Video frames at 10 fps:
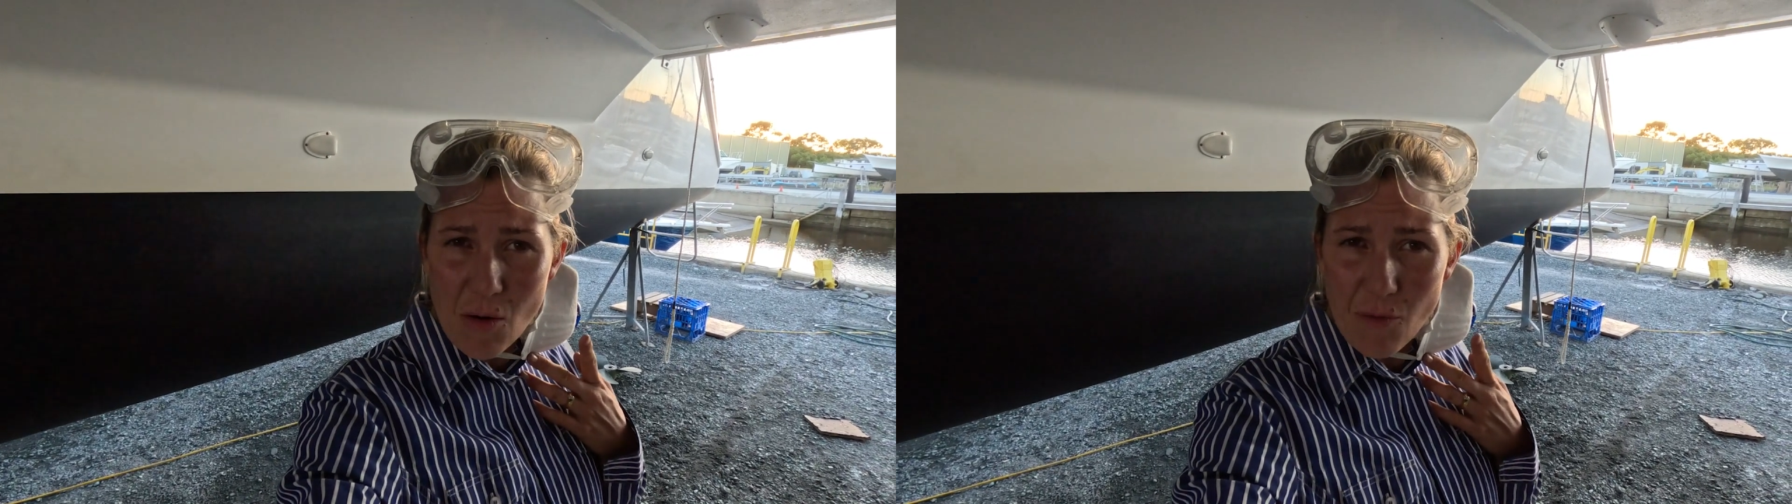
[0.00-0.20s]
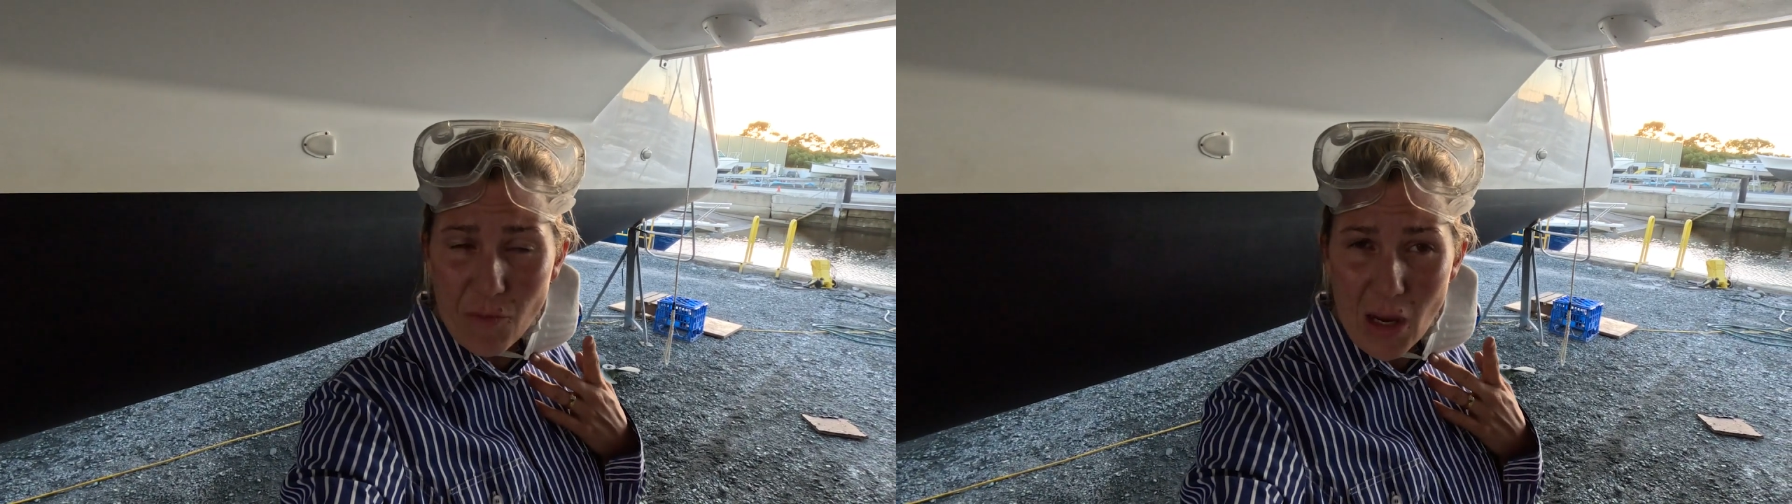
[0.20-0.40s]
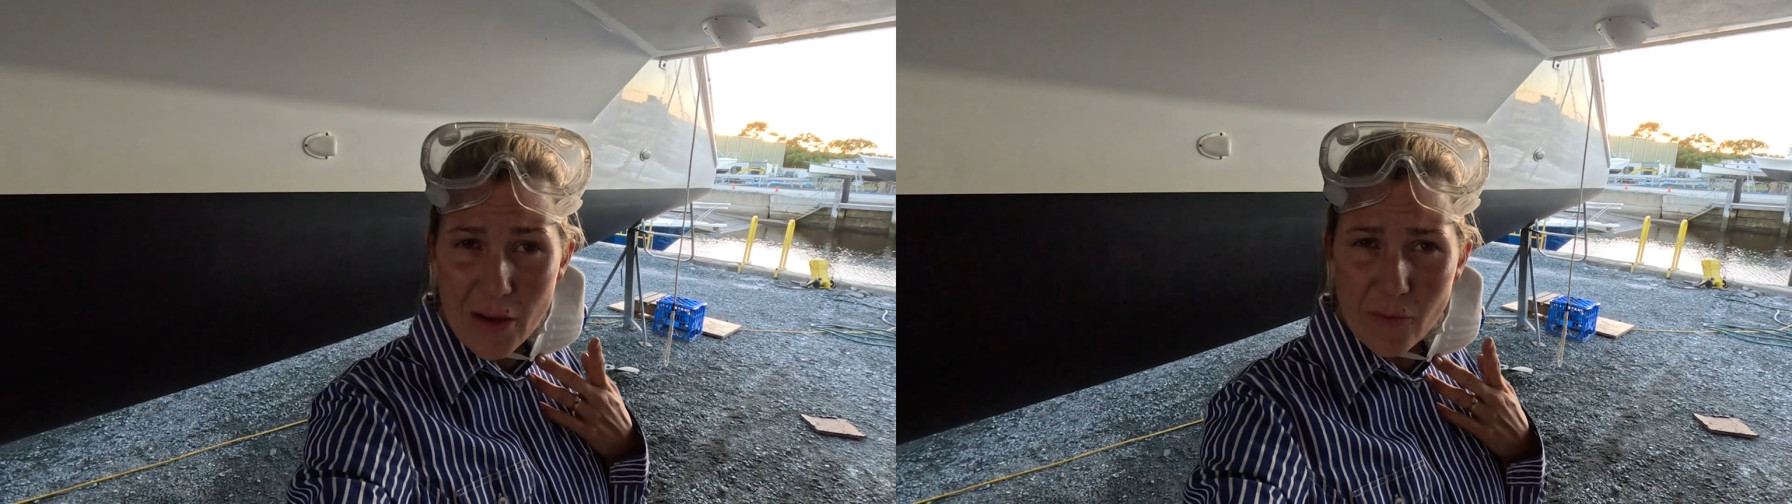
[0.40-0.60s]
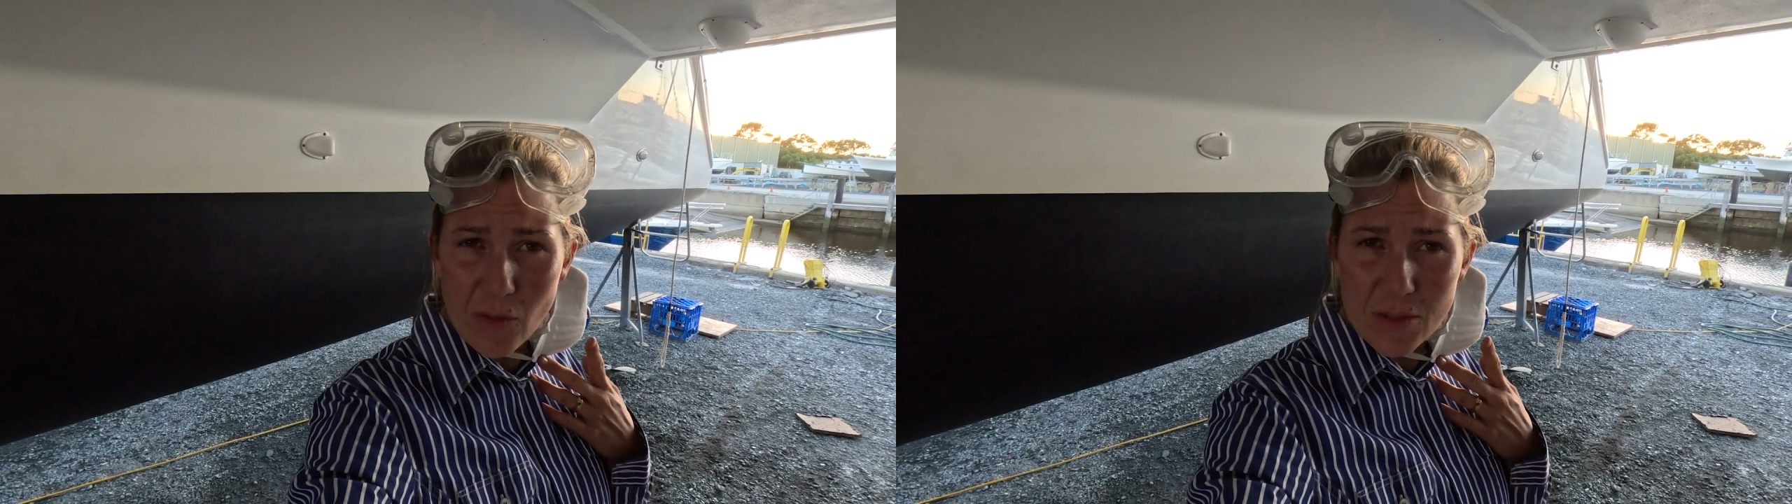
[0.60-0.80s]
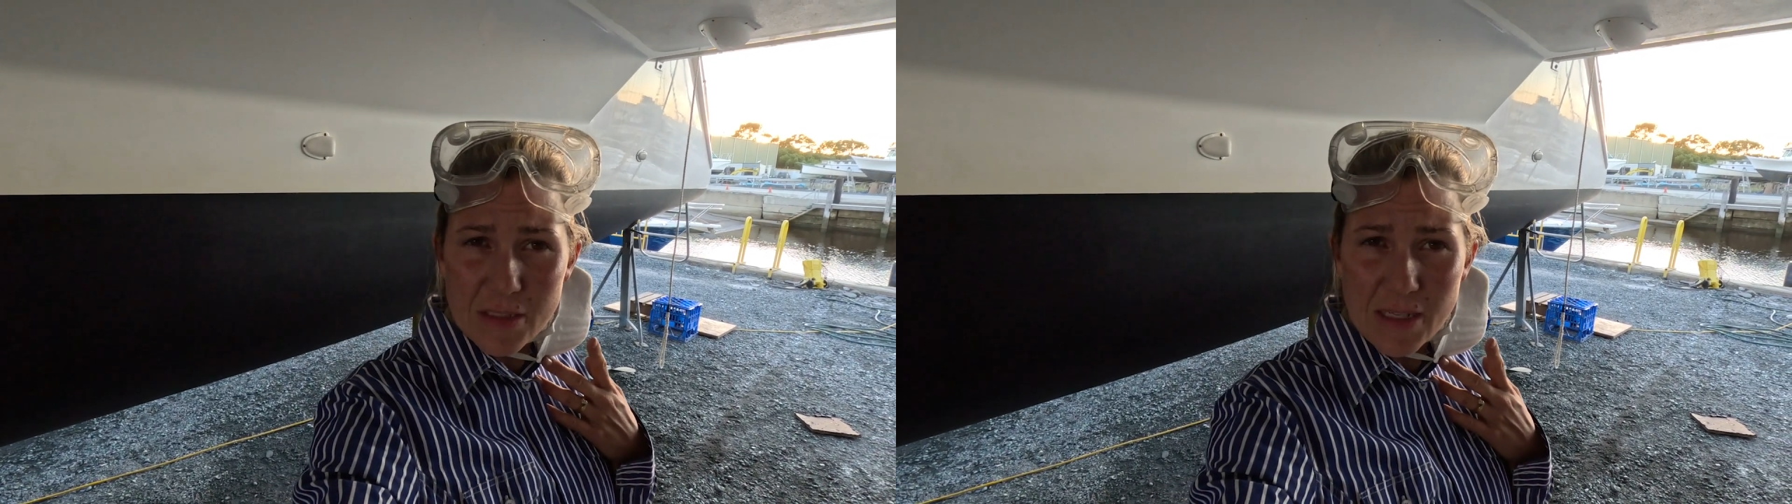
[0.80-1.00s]
5 of
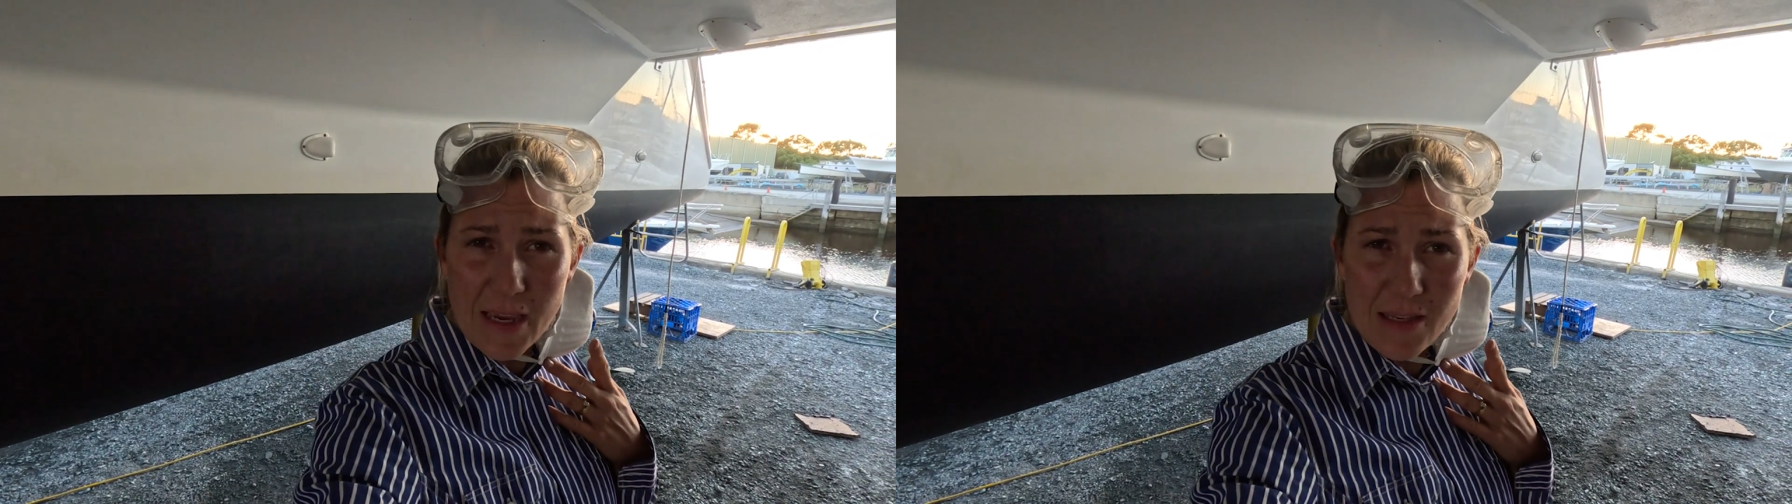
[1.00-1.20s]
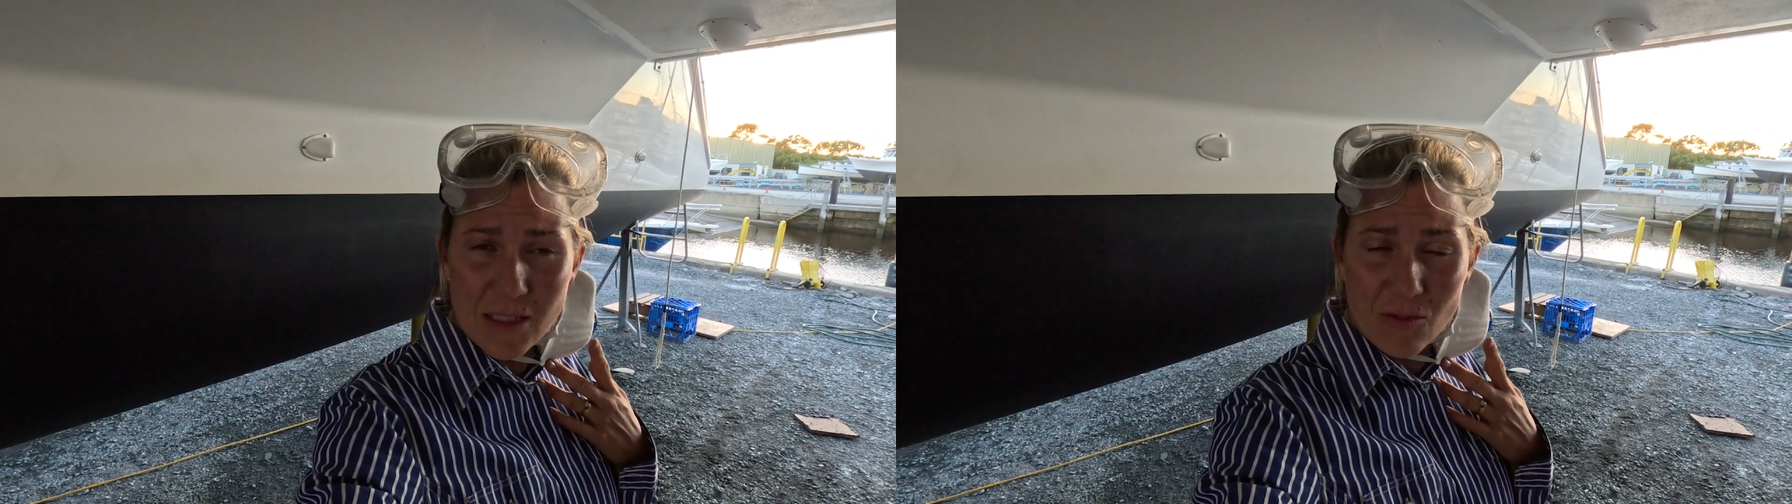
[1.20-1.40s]
those days it